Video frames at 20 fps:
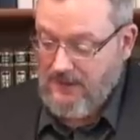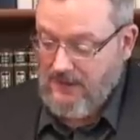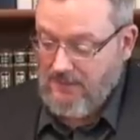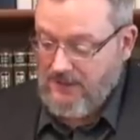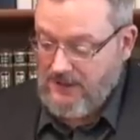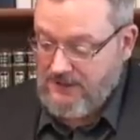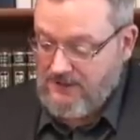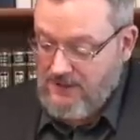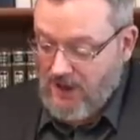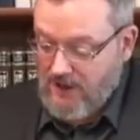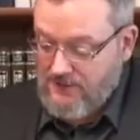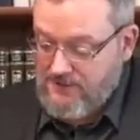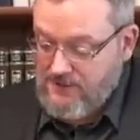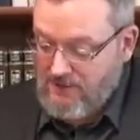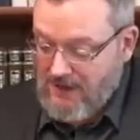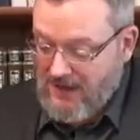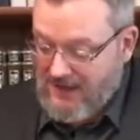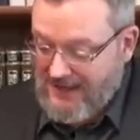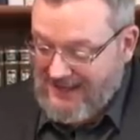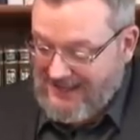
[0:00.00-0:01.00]
But it talks
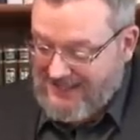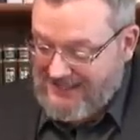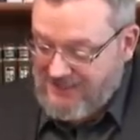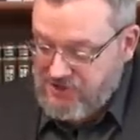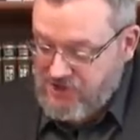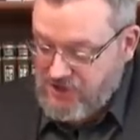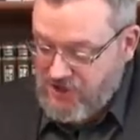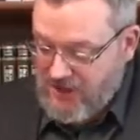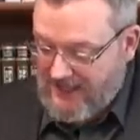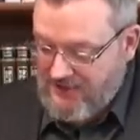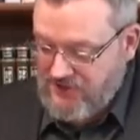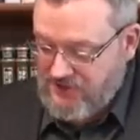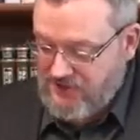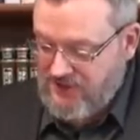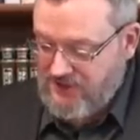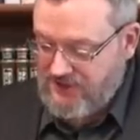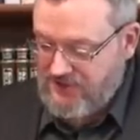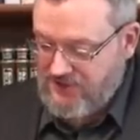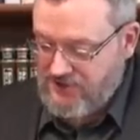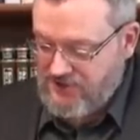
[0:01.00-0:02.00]
about
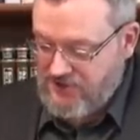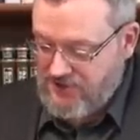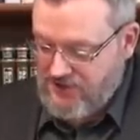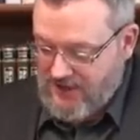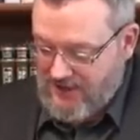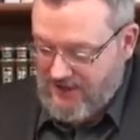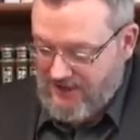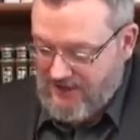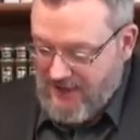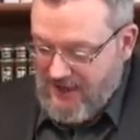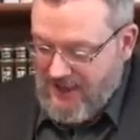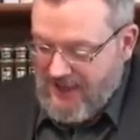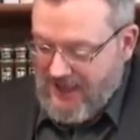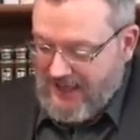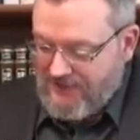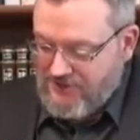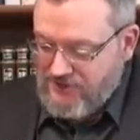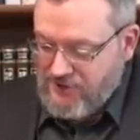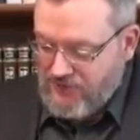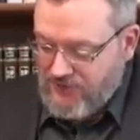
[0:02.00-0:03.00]
injustice. Uh,
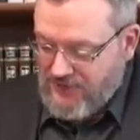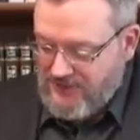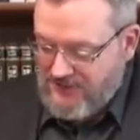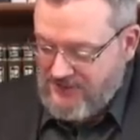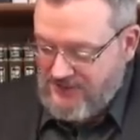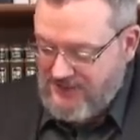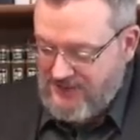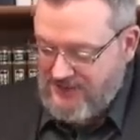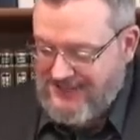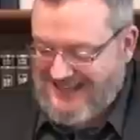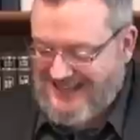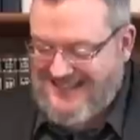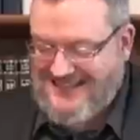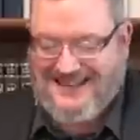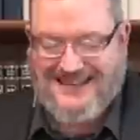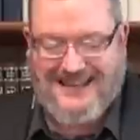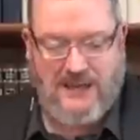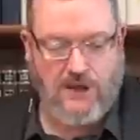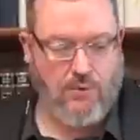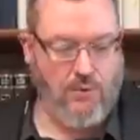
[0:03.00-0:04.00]
and so this, this
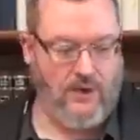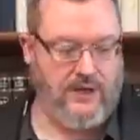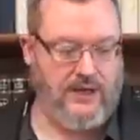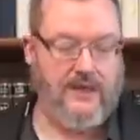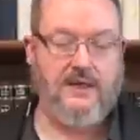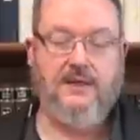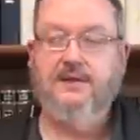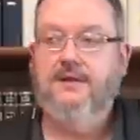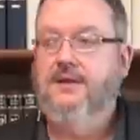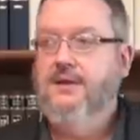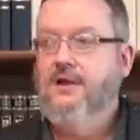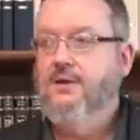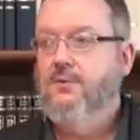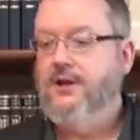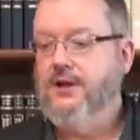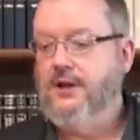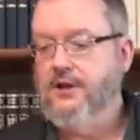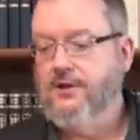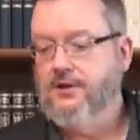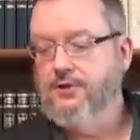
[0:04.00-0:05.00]
iniquity
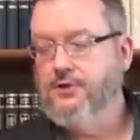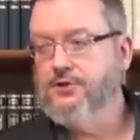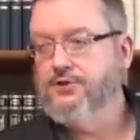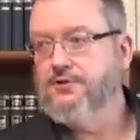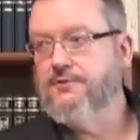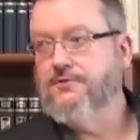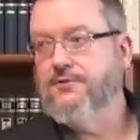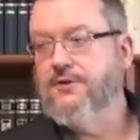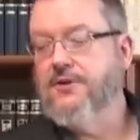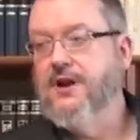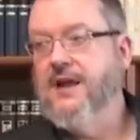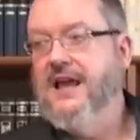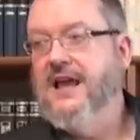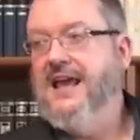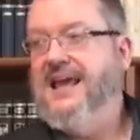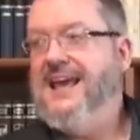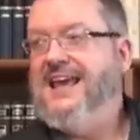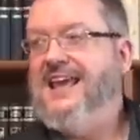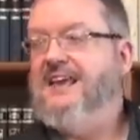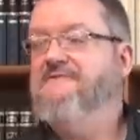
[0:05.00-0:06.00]
within Lucifer,
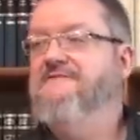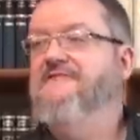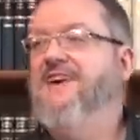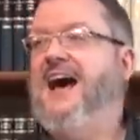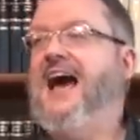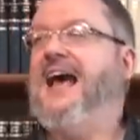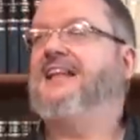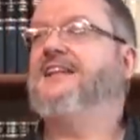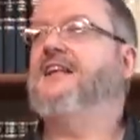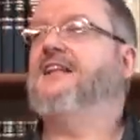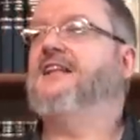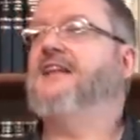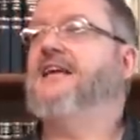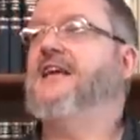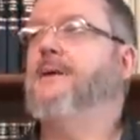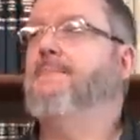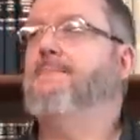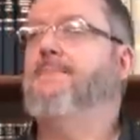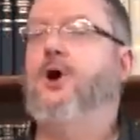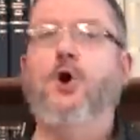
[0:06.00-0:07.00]
he
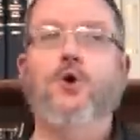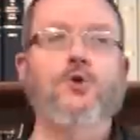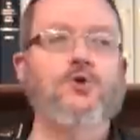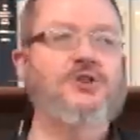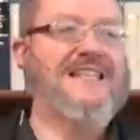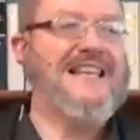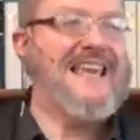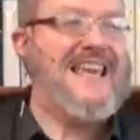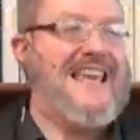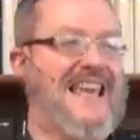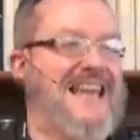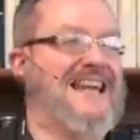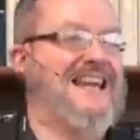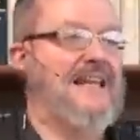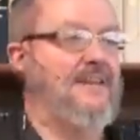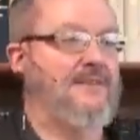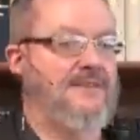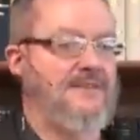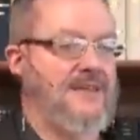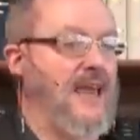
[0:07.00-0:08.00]
violently opposed
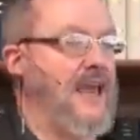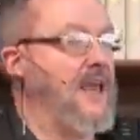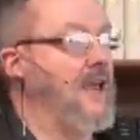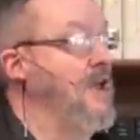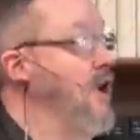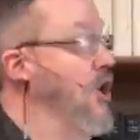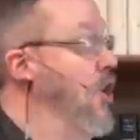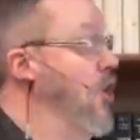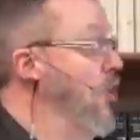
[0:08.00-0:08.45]
anything